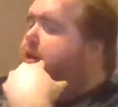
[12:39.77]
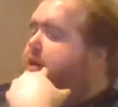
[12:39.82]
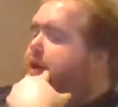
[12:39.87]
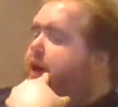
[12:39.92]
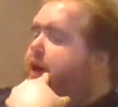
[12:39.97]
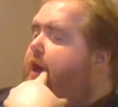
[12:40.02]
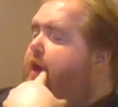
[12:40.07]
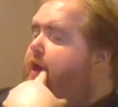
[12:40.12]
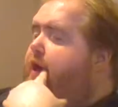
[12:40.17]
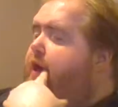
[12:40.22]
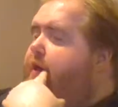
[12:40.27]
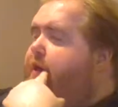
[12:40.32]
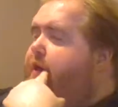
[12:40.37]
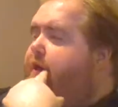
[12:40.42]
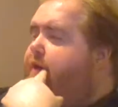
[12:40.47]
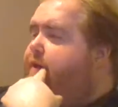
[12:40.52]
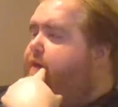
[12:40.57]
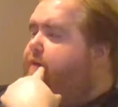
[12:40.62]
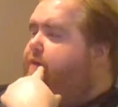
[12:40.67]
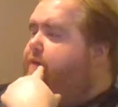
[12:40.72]

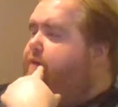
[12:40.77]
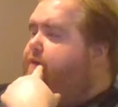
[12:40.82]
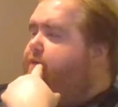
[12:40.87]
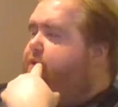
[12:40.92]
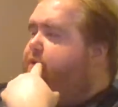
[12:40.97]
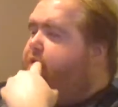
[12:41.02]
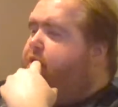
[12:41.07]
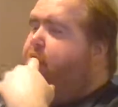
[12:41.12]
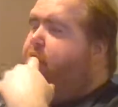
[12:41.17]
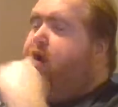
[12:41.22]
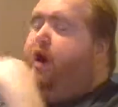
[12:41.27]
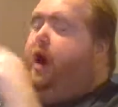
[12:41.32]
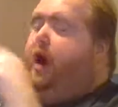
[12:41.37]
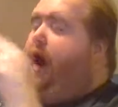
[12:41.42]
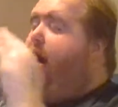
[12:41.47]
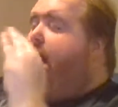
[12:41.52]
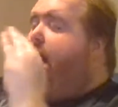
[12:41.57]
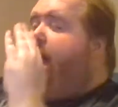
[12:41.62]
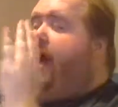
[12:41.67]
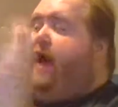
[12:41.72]

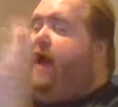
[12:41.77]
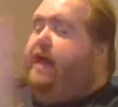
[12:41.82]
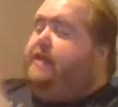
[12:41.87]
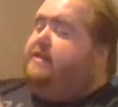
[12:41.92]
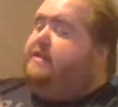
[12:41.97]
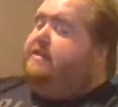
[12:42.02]
I can't